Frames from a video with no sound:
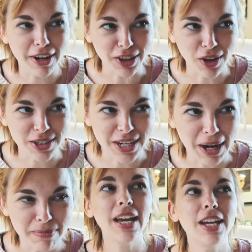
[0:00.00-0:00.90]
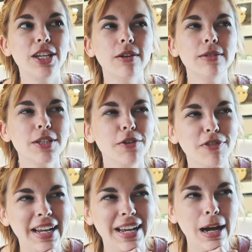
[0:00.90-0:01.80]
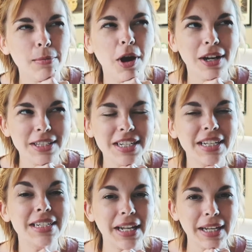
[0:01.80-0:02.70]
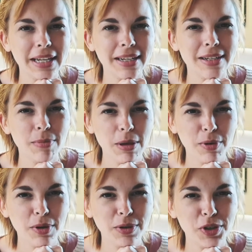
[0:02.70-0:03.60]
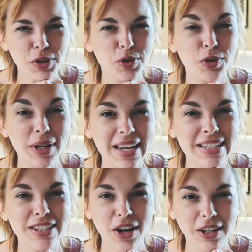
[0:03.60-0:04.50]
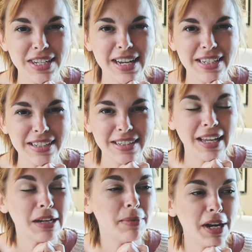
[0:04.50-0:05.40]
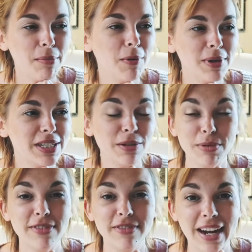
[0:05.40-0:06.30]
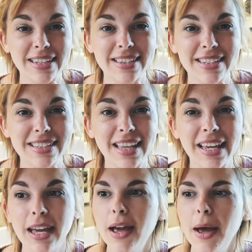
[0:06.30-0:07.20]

long time. You know, it's so funny. I'm constantly telling people who create content, like my number one tip of advice is like,